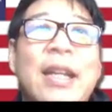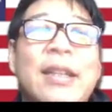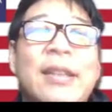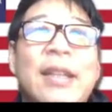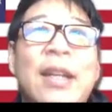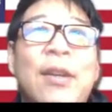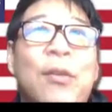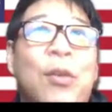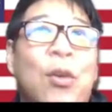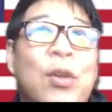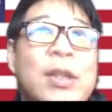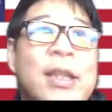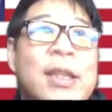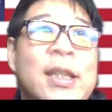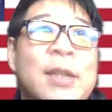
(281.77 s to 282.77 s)
And of
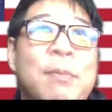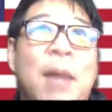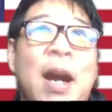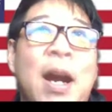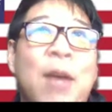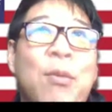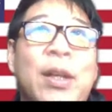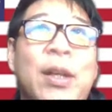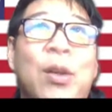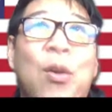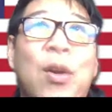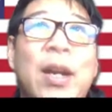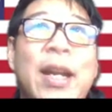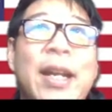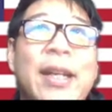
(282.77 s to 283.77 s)
course, this is my
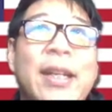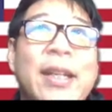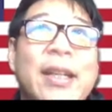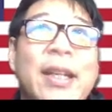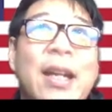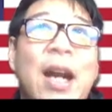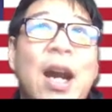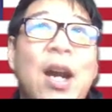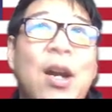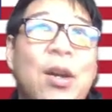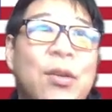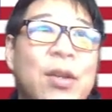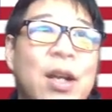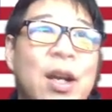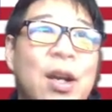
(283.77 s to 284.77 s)
recording.
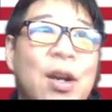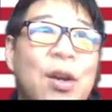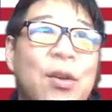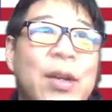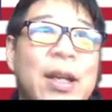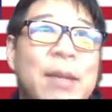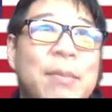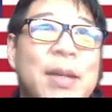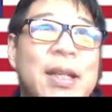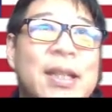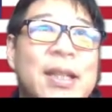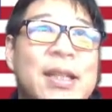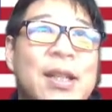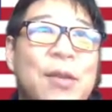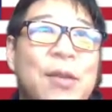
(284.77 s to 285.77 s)
Oh no, he
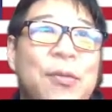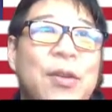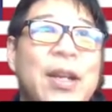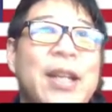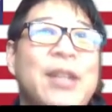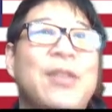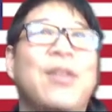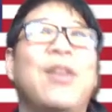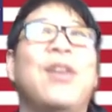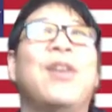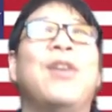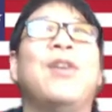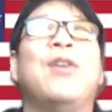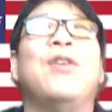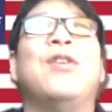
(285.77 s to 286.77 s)
missed a free
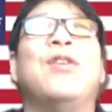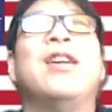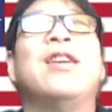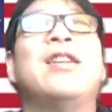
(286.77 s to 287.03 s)
throw.